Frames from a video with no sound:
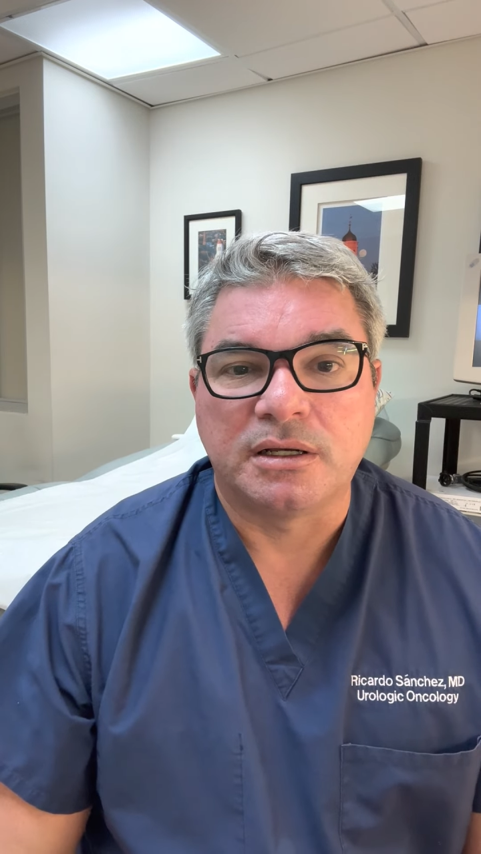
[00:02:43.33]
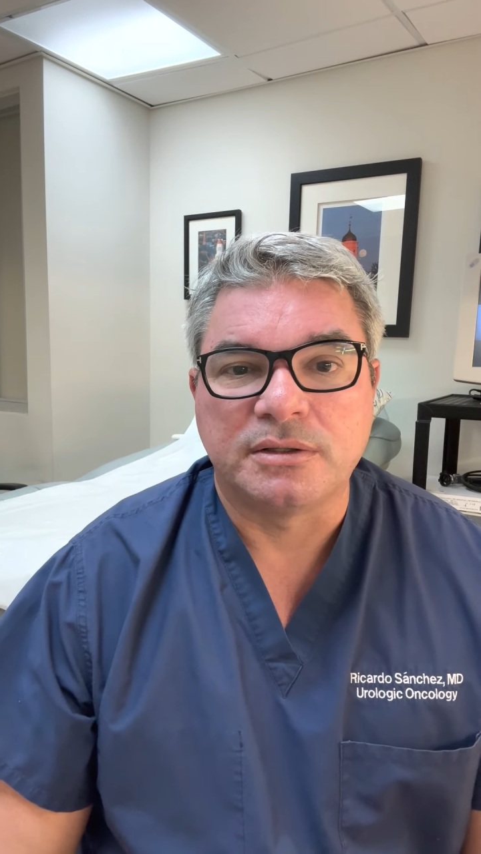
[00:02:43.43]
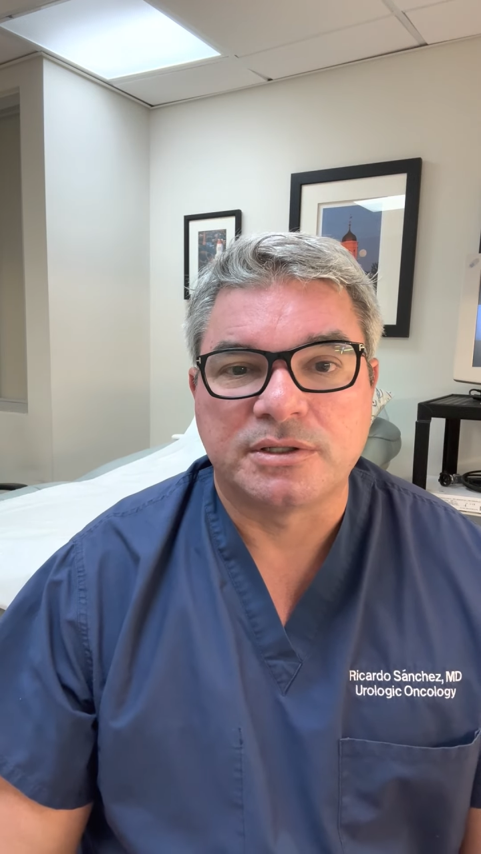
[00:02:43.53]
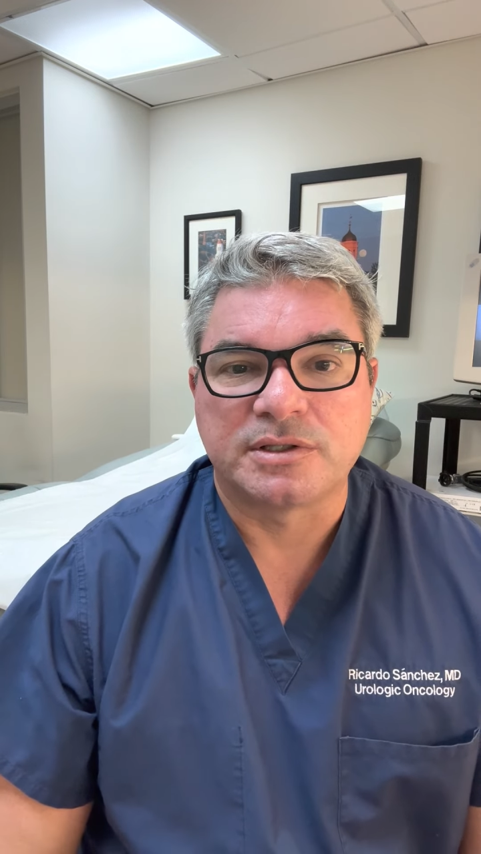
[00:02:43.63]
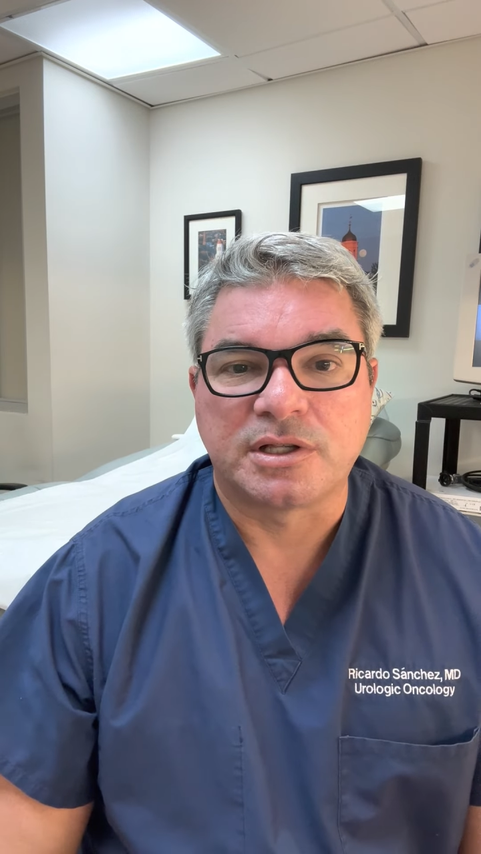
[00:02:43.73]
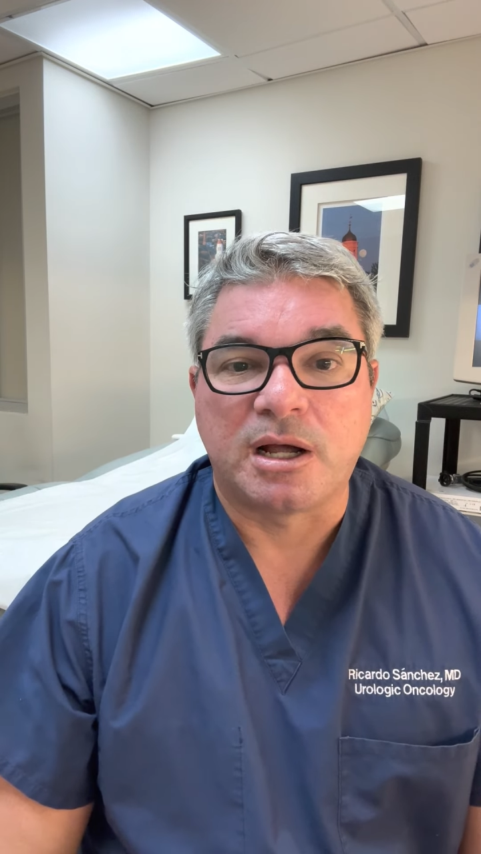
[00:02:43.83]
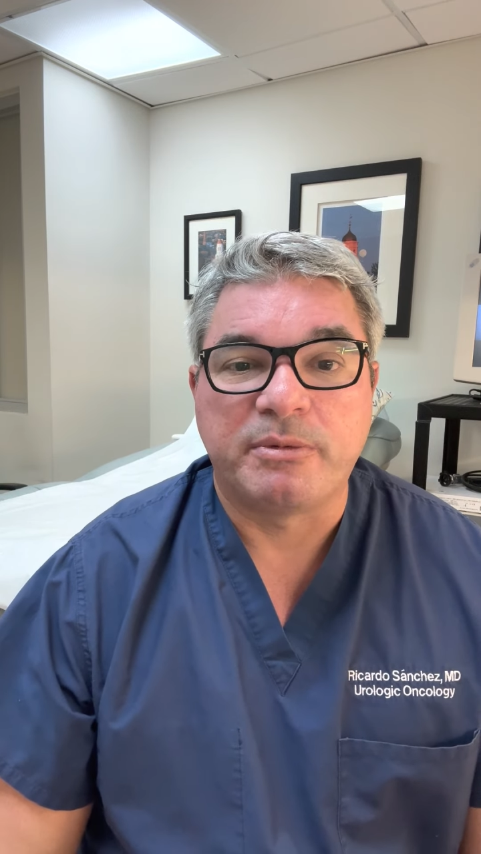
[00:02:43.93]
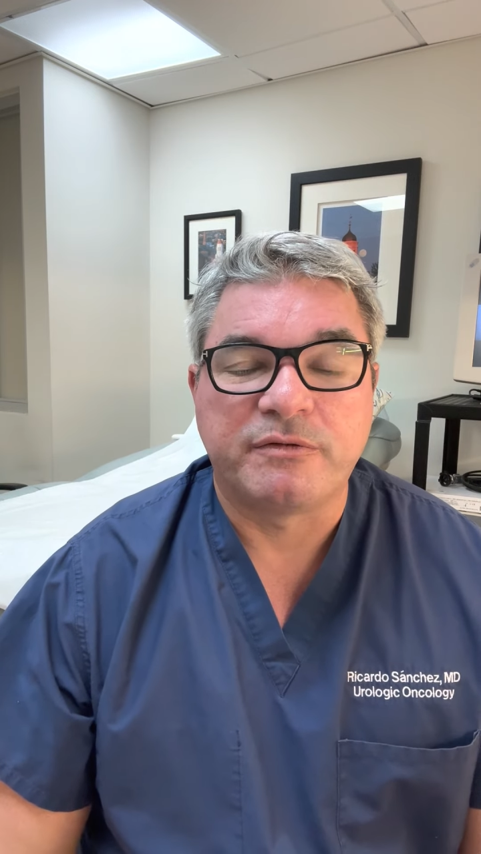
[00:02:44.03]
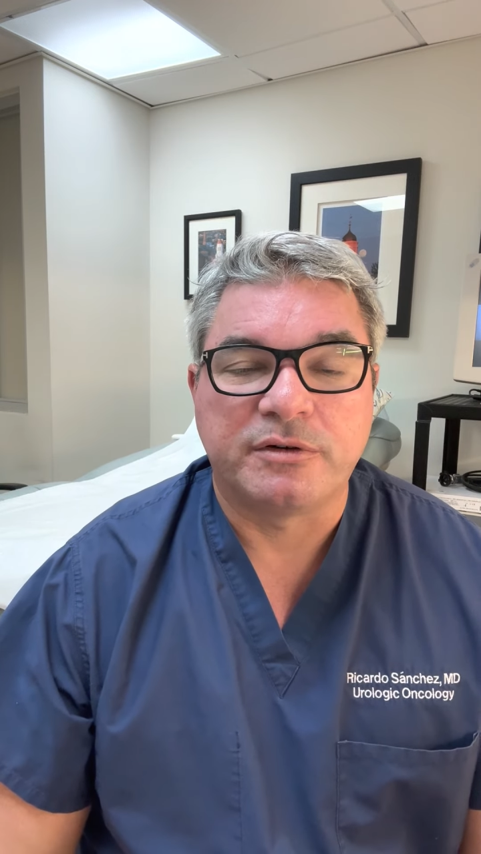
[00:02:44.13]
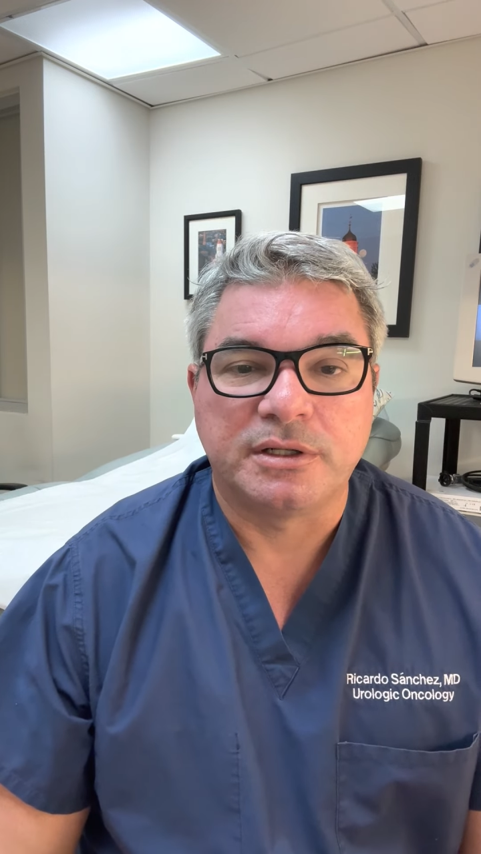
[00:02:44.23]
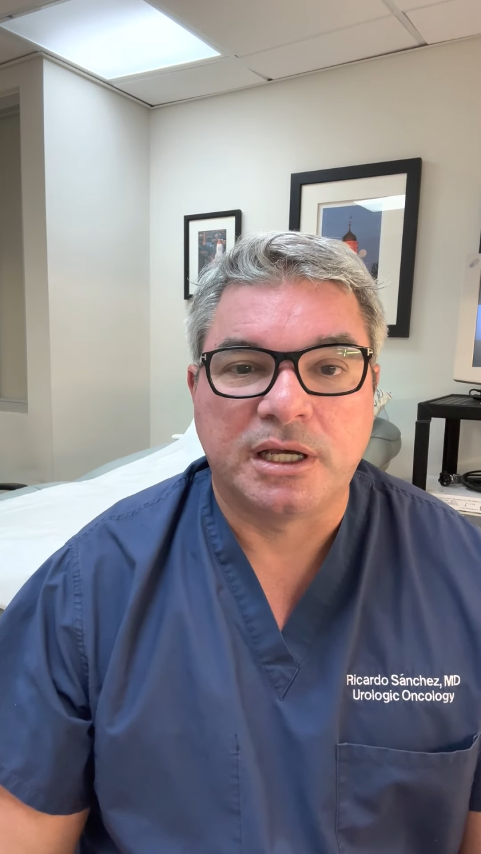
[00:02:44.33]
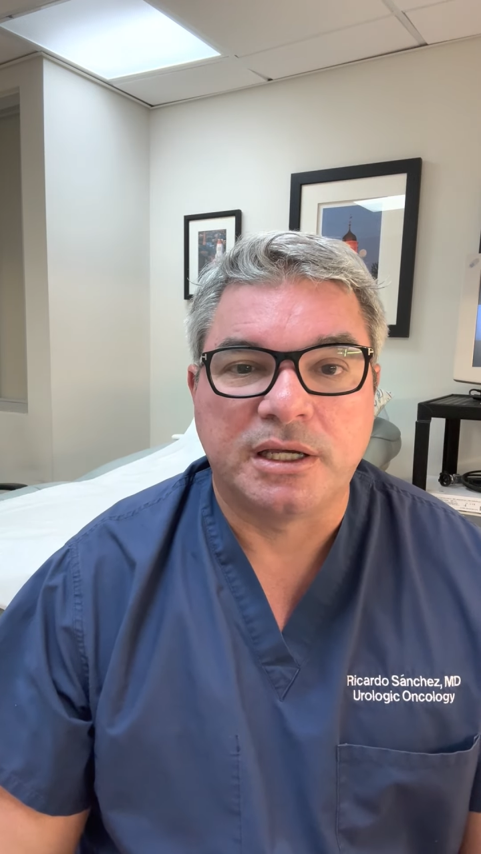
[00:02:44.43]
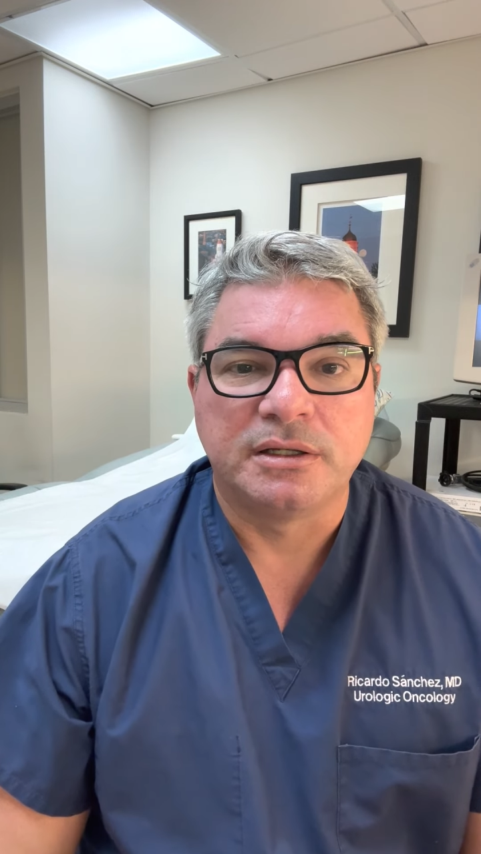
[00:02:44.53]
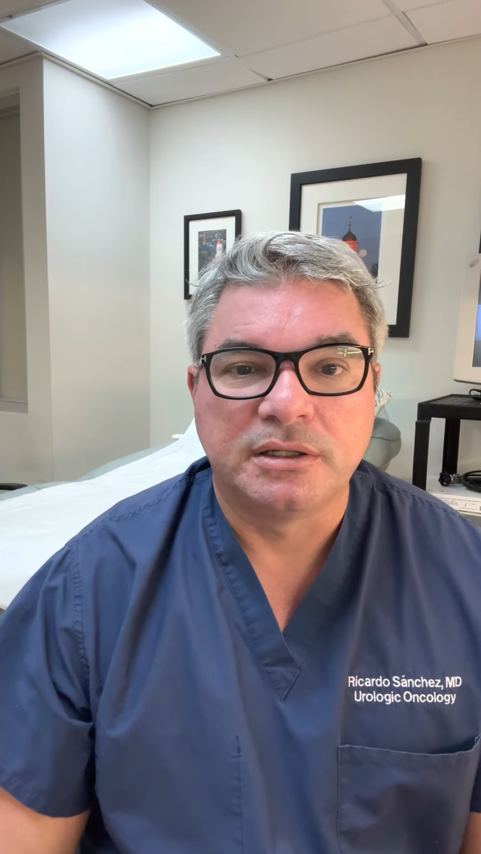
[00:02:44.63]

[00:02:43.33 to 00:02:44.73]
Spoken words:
just stop it for a day,